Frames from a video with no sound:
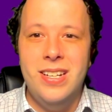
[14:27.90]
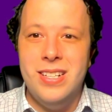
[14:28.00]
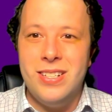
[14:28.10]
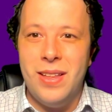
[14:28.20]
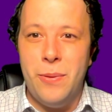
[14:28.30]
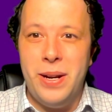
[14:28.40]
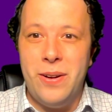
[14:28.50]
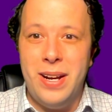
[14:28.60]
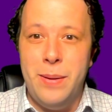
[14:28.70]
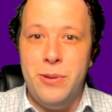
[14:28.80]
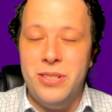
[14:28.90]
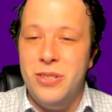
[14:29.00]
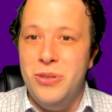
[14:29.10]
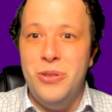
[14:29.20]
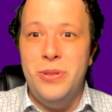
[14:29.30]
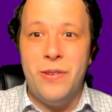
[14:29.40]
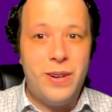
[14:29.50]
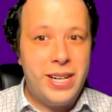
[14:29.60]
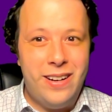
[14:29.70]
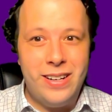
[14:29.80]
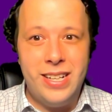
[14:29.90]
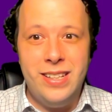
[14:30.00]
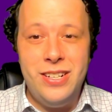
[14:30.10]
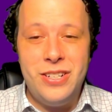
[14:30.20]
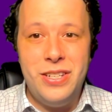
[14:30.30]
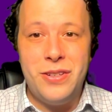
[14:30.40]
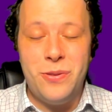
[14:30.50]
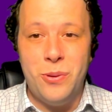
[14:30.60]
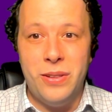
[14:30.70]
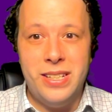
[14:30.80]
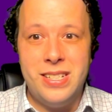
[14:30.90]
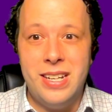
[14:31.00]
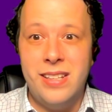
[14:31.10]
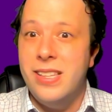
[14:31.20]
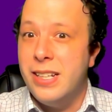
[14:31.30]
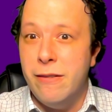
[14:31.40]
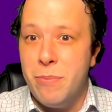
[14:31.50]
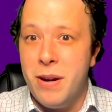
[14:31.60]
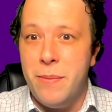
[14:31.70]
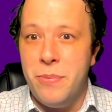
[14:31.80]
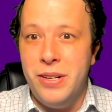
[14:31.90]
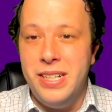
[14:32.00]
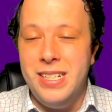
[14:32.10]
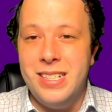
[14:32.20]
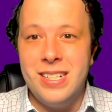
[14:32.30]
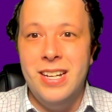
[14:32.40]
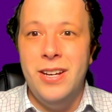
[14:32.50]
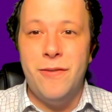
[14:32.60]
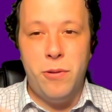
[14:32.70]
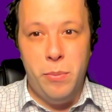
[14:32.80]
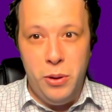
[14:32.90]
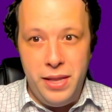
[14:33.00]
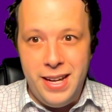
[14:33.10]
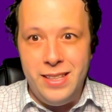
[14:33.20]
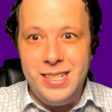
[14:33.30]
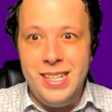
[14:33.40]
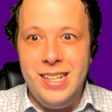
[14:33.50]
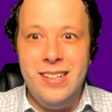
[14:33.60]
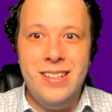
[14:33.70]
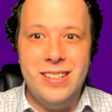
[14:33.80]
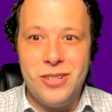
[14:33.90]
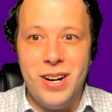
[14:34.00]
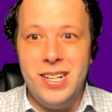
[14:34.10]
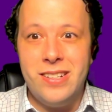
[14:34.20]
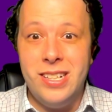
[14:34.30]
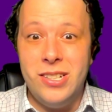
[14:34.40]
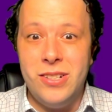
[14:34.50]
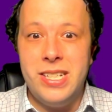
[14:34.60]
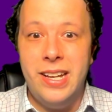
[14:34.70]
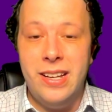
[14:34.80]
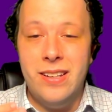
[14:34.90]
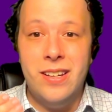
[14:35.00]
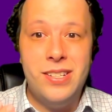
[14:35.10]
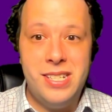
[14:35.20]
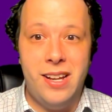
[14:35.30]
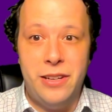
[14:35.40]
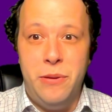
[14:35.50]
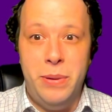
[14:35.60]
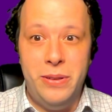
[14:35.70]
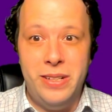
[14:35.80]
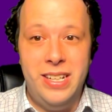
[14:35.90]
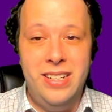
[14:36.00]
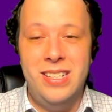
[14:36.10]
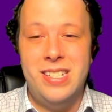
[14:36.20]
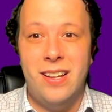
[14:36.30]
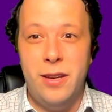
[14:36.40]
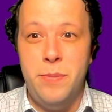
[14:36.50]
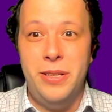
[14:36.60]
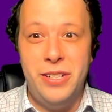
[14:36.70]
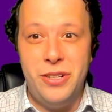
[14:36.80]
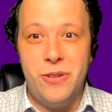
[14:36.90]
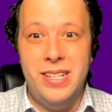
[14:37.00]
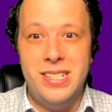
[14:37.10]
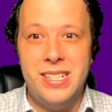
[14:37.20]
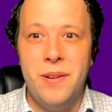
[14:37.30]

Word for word: So that way you're able to do different calculations for, let's say, colligative properties, for molality, and trying to understand solubility and solubility trends.